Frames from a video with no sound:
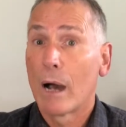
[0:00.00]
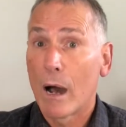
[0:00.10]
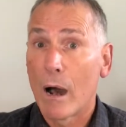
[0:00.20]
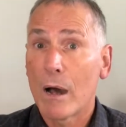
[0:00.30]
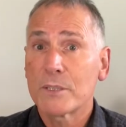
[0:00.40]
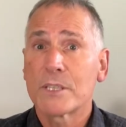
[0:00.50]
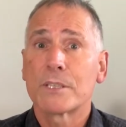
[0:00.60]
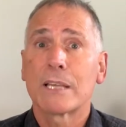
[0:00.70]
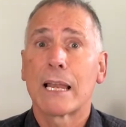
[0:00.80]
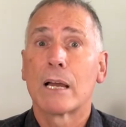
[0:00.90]
ask the
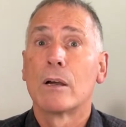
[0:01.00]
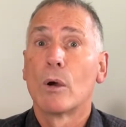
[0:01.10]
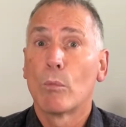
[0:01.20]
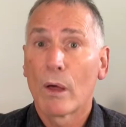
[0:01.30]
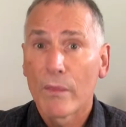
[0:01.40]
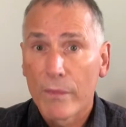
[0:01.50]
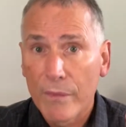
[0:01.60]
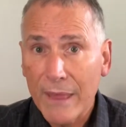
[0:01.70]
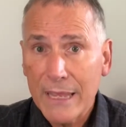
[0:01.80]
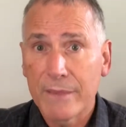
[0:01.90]
seller what
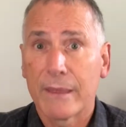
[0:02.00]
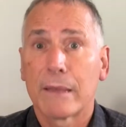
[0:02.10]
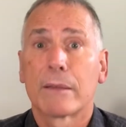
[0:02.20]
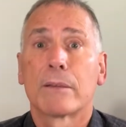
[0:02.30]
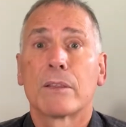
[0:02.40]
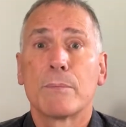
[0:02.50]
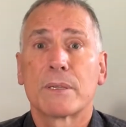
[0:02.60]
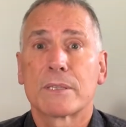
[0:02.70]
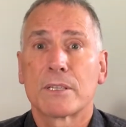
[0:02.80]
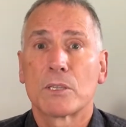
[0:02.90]
they think the
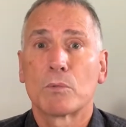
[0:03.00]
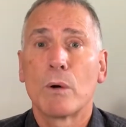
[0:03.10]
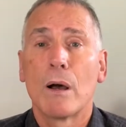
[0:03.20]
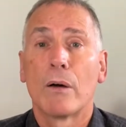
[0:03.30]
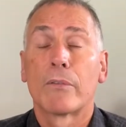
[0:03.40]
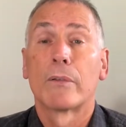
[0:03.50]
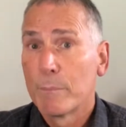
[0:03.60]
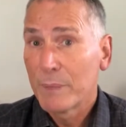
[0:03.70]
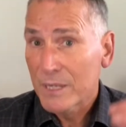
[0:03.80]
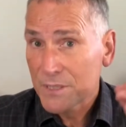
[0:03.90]
business is worth,
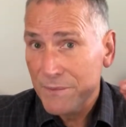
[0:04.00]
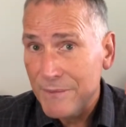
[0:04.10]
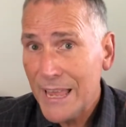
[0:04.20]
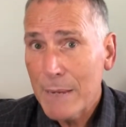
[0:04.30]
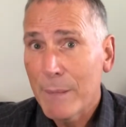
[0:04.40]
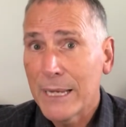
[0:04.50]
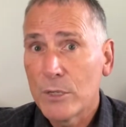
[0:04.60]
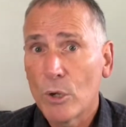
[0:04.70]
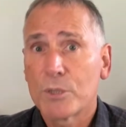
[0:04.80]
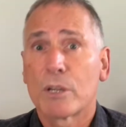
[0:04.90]
because they may
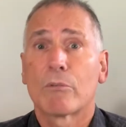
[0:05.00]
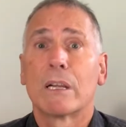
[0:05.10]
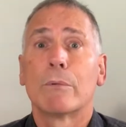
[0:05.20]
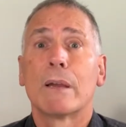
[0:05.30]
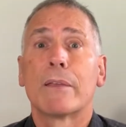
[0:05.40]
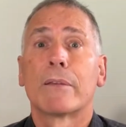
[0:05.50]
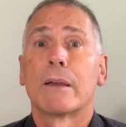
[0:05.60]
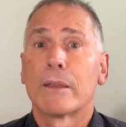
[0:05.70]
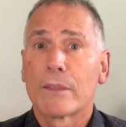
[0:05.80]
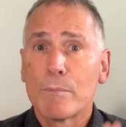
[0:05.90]
not agree with
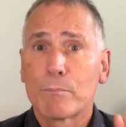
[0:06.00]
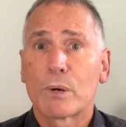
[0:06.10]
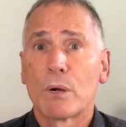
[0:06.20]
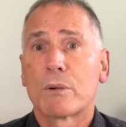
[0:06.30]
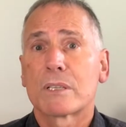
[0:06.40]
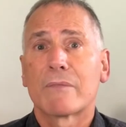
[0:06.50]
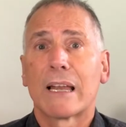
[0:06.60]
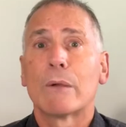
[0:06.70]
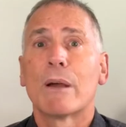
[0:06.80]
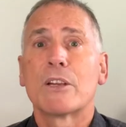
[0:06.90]
the broker's
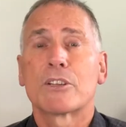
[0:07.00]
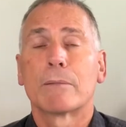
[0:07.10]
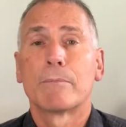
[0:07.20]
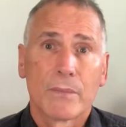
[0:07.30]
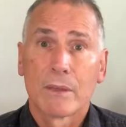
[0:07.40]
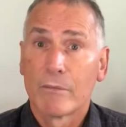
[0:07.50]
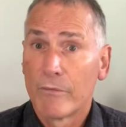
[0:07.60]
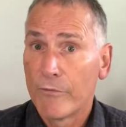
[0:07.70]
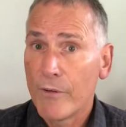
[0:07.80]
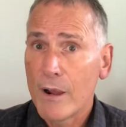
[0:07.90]
valuation.
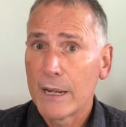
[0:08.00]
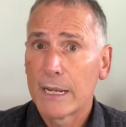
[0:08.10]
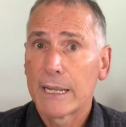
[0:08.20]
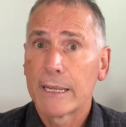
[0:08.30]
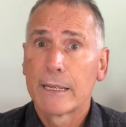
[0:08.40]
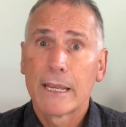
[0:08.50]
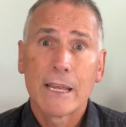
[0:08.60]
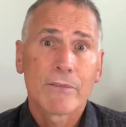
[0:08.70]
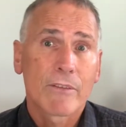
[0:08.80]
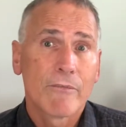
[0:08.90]
Finally,
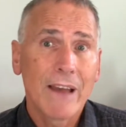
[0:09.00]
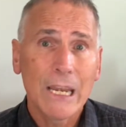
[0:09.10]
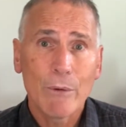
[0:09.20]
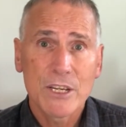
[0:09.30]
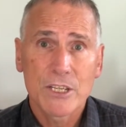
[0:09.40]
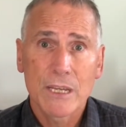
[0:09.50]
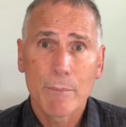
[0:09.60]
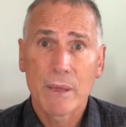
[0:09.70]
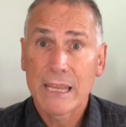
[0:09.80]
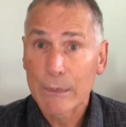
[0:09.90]
if the valuation
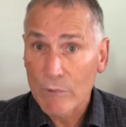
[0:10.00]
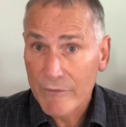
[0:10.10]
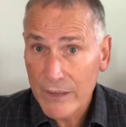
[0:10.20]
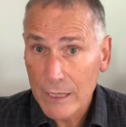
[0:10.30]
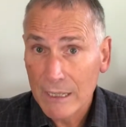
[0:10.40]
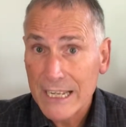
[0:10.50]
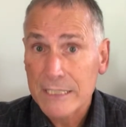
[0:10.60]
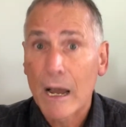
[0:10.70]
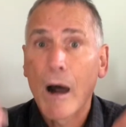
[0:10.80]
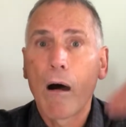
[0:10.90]
number they reveal is
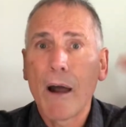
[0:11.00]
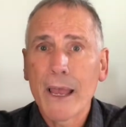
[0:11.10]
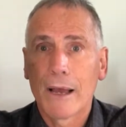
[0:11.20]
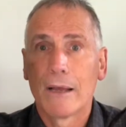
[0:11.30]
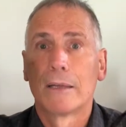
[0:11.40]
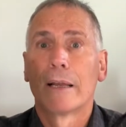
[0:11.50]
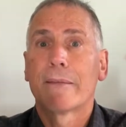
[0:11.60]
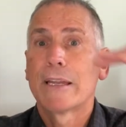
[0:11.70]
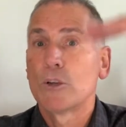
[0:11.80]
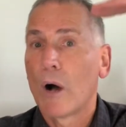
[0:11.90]
higher
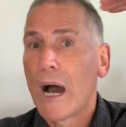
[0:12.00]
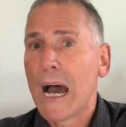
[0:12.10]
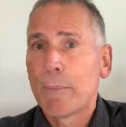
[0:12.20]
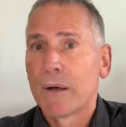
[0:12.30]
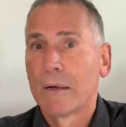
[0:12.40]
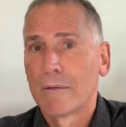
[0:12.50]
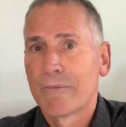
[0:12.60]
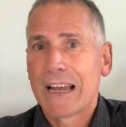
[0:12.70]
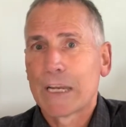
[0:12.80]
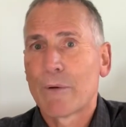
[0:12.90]
than your upper
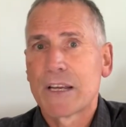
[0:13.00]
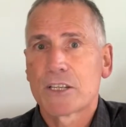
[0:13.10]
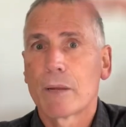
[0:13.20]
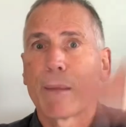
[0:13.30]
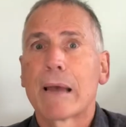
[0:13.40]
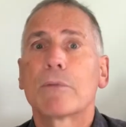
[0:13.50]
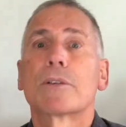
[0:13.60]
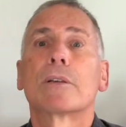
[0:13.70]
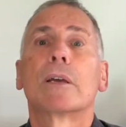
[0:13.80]
valuation amount,